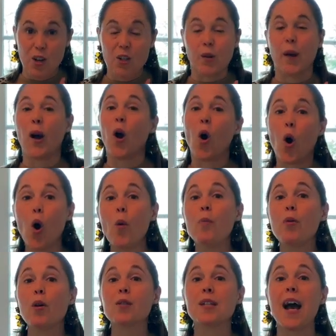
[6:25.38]
So I
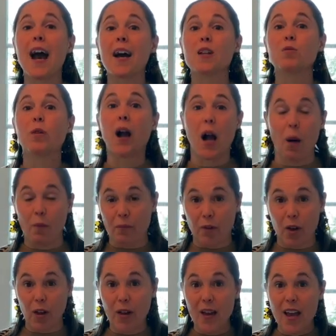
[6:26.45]
hope those hacks were
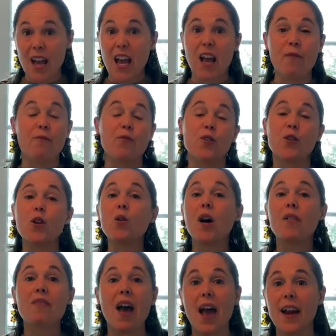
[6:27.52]
helpful. If you
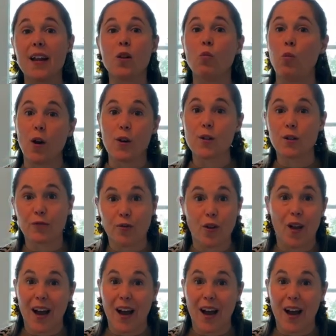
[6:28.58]
have any wonderful